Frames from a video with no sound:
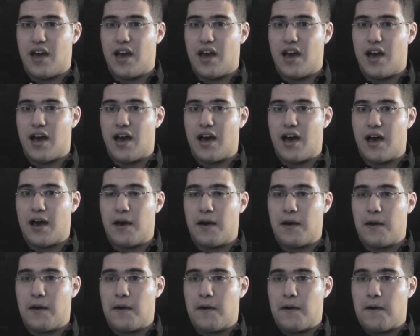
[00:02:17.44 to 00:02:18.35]

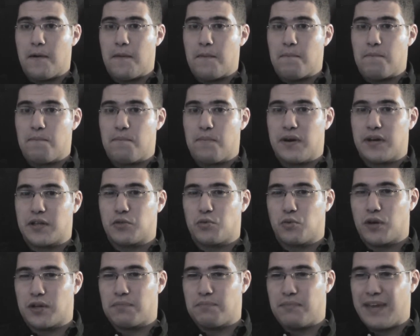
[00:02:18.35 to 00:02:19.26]
But
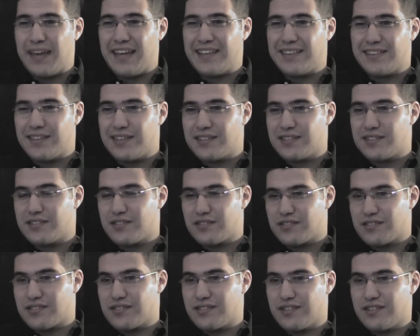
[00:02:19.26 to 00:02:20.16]
what made
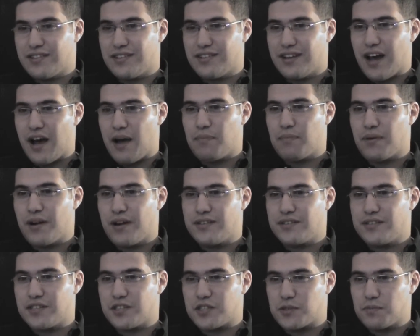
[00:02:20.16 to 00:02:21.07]
this
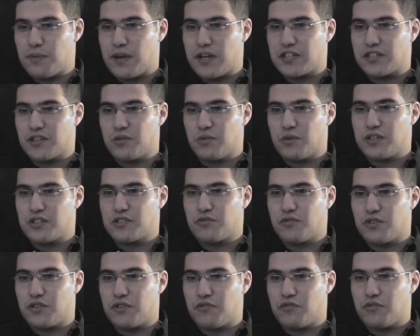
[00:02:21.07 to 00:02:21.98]
uprising special was,
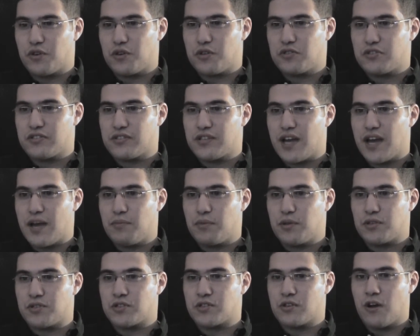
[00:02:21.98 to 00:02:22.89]
for the first time,
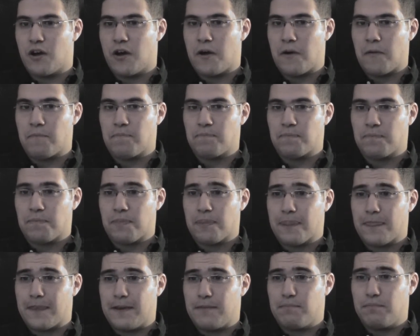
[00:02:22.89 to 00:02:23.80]
you saw
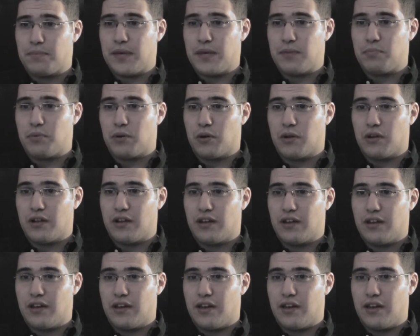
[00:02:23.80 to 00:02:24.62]
people